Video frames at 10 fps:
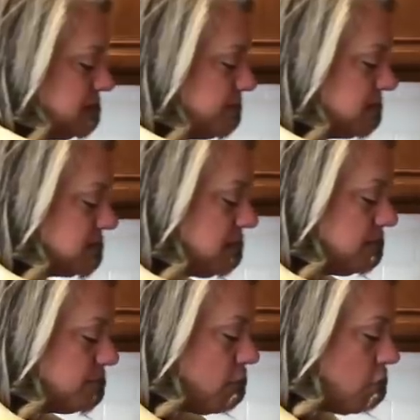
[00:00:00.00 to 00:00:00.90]
to put some
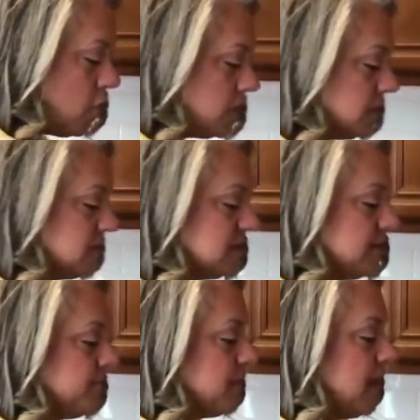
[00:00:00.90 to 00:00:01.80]
in bowls,
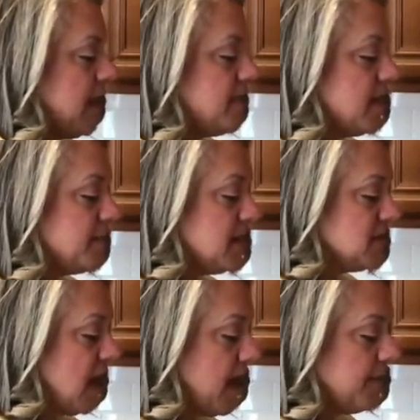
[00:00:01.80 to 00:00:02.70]
and then I'm gonna
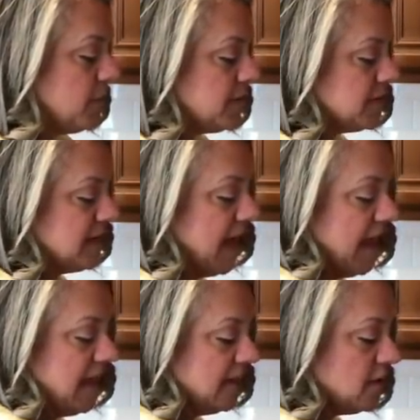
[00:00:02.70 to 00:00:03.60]
top it with a
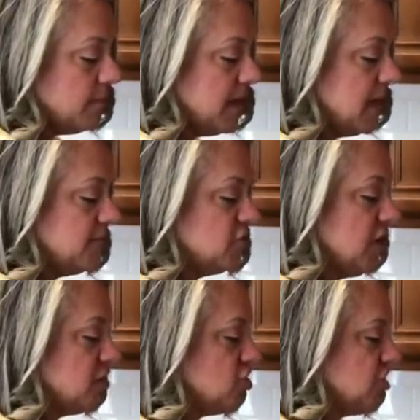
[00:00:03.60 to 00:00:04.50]
tiny little bit of
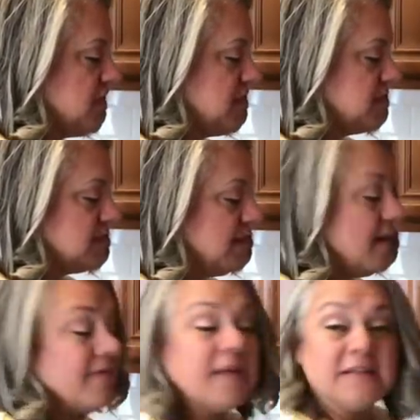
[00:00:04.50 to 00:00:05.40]
cheddar cheese
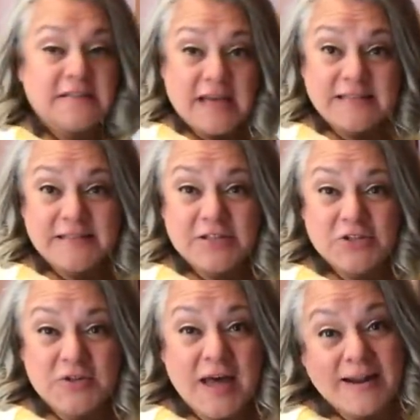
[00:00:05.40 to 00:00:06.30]
that says to
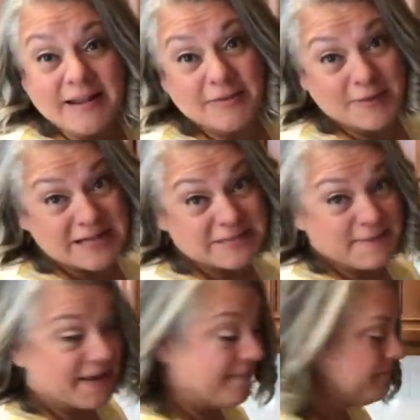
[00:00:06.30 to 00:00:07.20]
do that in the
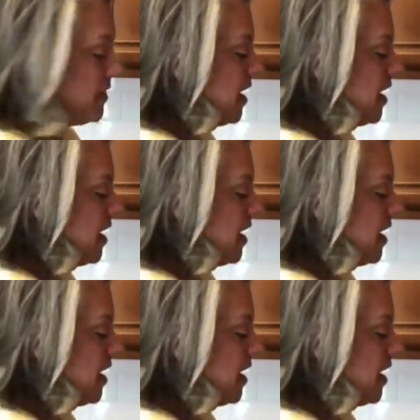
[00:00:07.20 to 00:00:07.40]
recipe.